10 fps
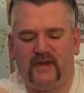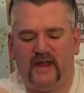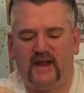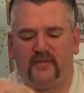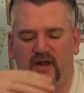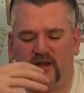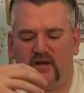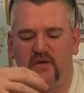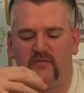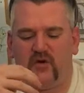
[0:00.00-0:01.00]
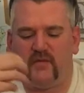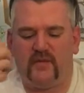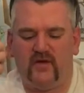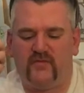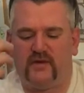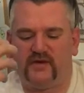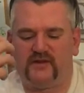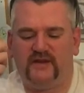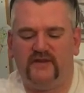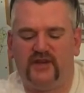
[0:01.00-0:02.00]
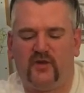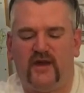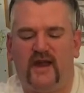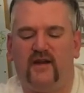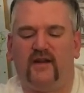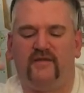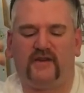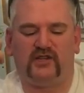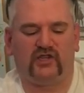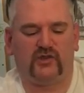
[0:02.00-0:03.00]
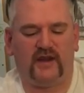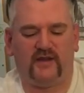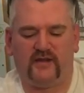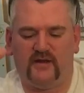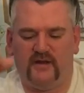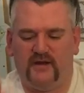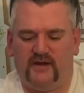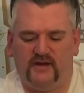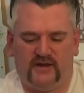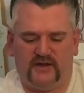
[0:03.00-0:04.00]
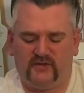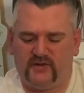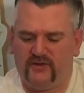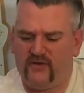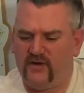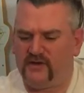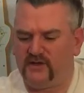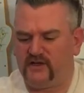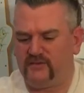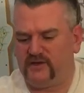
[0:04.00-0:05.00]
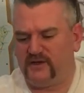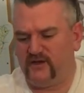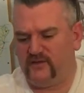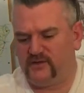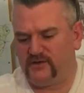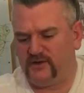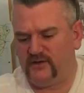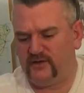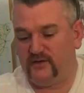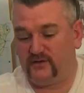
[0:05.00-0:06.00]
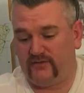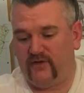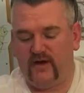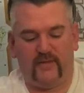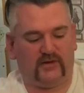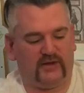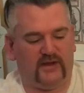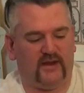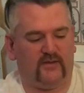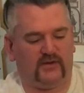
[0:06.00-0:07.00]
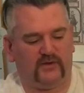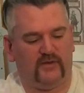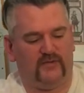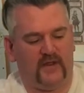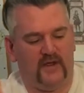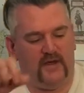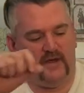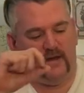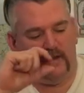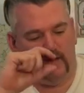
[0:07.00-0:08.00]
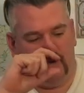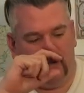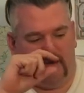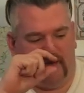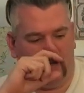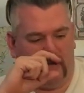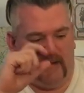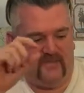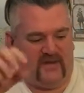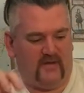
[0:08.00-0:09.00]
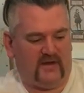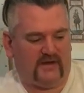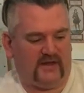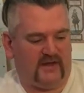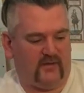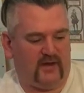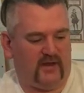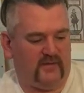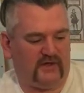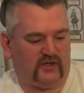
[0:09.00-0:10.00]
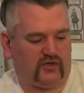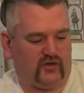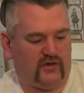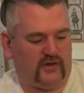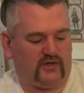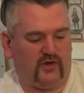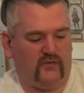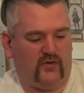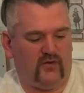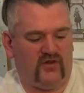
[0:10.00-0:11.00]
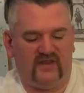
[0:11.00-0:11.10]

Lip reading: Hanging about a little bit more in my mouth, but it's leaving you quite early for its strength. That was the 46%, wasn't it? Oh, it's 40% that one, so there you go. I would have had that one a little bit stronger. It's got more